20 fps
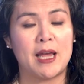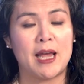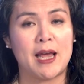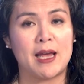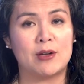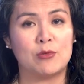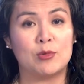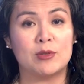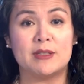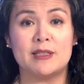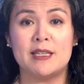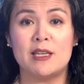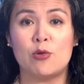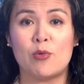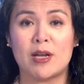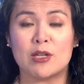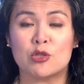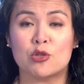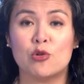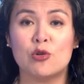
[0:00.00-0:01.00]
and we'll see
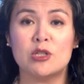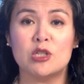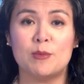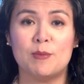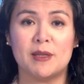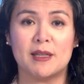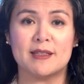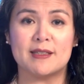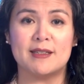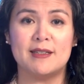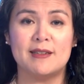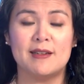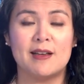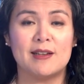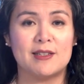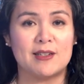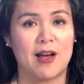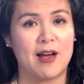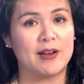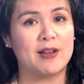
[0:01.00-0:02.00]
you at
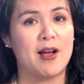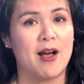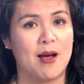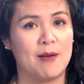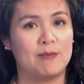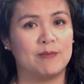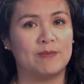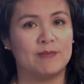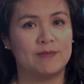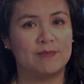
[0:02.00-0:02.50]
churchmilitant.com.